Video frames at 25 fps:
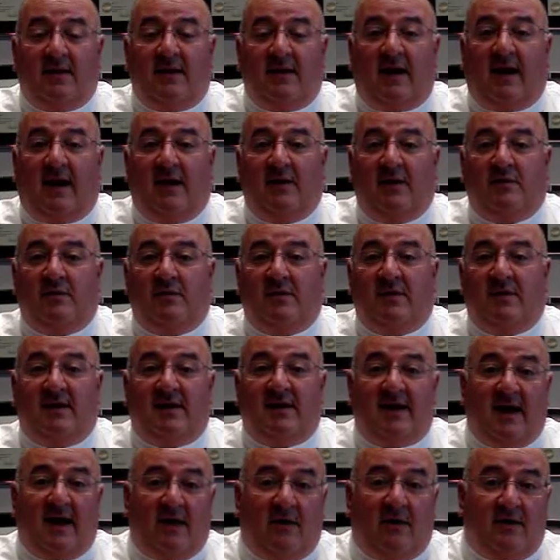either an
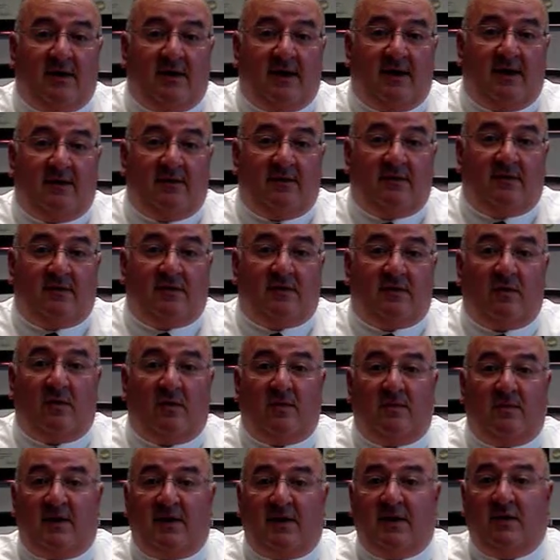inheritance
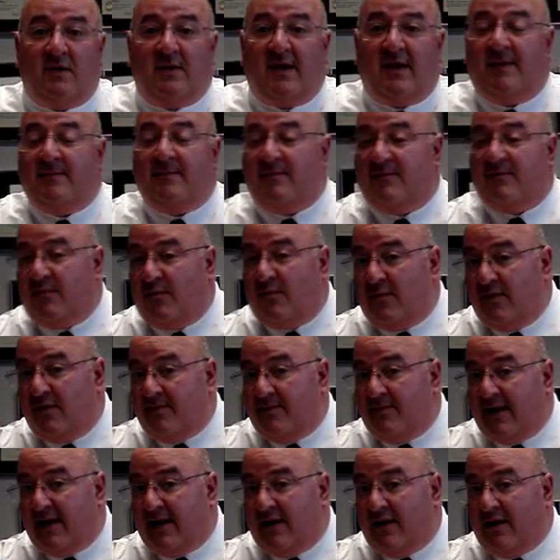or money you had before the
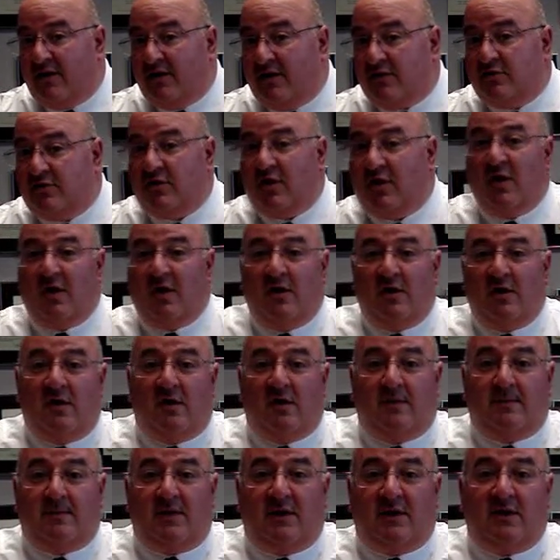marriage
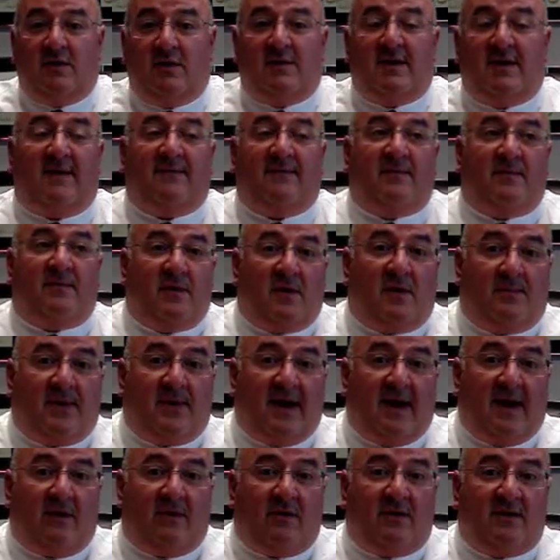or money you got from your
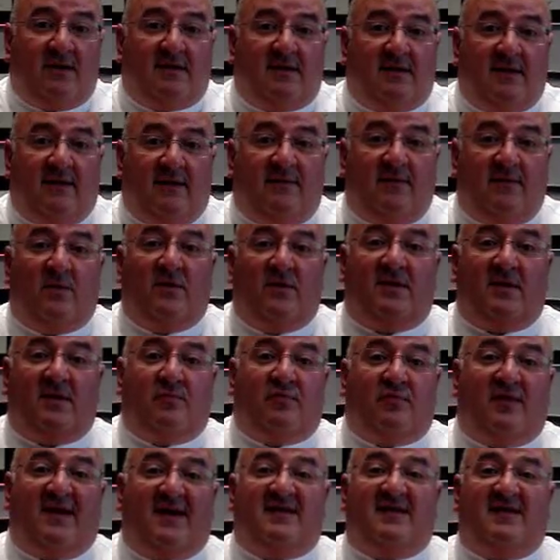parents, if it was a
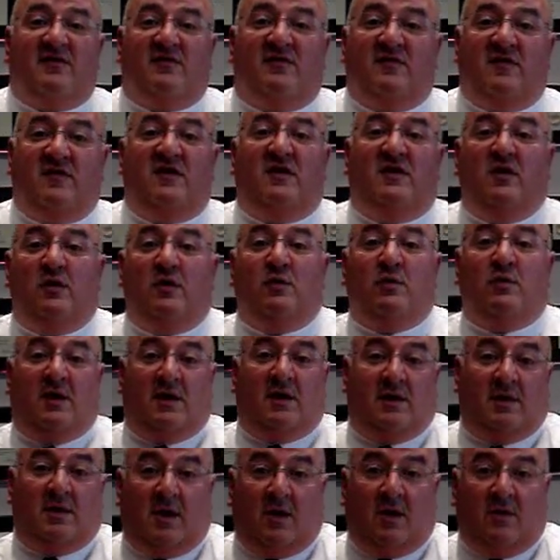present to you
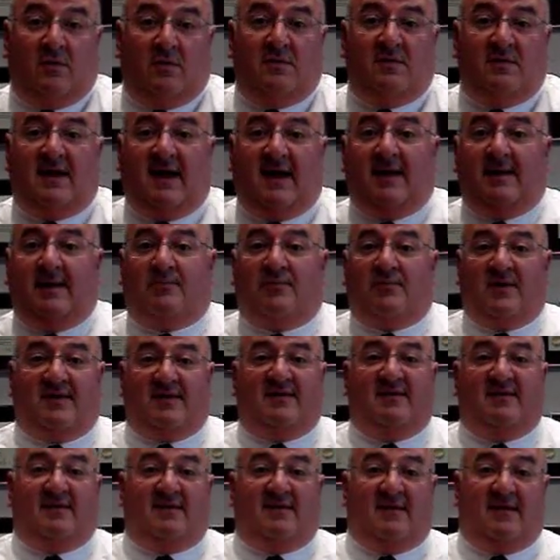alone, not a
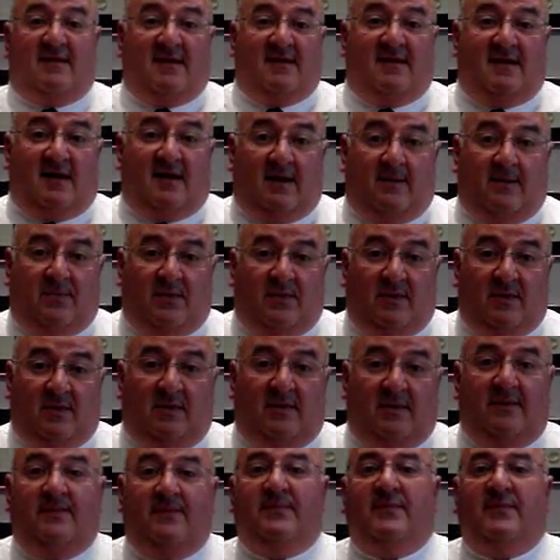present to the couple,